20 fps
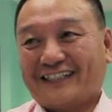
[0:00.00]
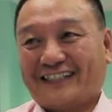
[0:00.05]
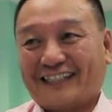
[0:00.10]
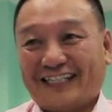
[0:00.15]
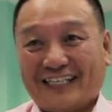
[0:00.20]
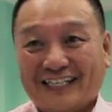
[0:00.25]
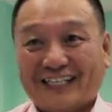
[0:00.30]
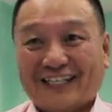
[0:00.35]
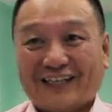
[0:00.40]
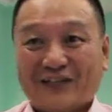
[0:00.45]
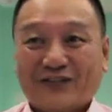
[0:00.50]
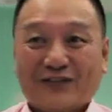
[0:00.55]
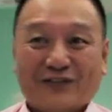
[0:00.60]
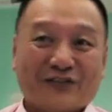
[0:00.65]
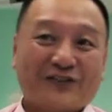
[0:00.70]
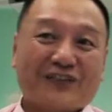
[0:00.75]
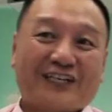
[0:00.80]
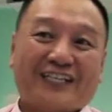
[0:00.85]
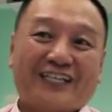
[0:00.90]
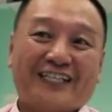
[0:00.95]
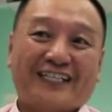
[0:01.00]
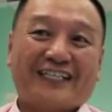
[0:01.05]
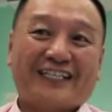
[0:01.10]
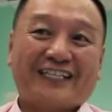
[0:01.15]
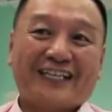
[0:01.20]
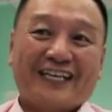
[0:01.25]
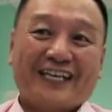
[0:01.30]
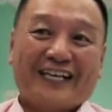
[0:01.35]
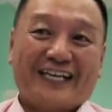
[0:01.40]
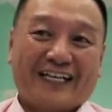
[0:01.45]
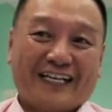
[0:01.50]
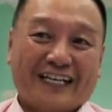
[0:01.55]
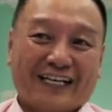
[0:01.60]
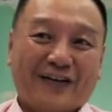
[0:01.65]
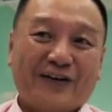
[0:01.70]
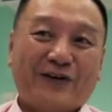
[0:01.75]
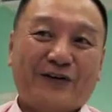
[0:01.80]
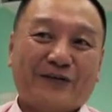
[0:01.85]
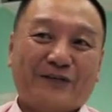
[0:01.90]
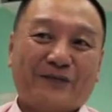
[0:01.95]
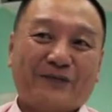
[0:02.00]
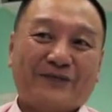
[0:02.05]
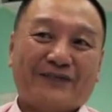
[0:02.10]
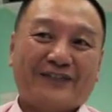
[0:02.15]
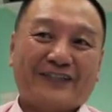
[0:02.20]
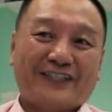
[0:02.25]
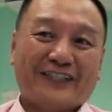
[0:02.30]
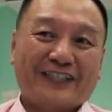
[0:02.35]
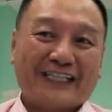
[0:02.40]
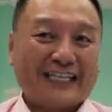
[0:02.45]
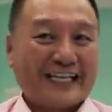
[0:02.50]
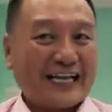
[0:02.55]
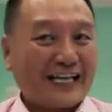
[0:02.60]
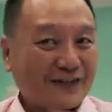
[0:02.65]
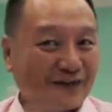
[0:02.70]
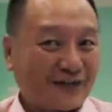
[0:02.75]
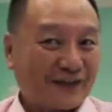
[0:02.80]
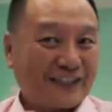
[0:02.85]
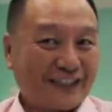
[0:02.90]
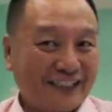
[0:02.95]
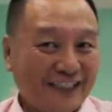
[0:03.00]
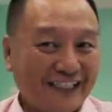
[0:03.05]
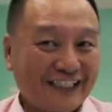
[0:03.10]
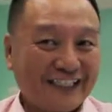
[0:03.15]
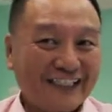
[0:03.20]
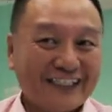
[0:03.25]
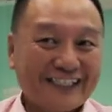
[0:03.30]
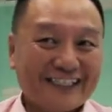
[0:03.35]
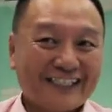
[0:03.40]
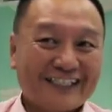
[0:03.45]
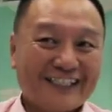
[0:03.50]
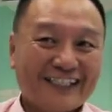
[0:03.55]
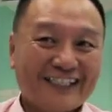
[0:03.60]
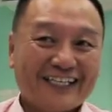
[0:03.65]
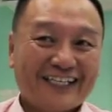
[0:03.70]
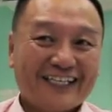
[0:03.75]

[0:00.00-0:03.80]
these are so treasured, and I hope the next 40 years,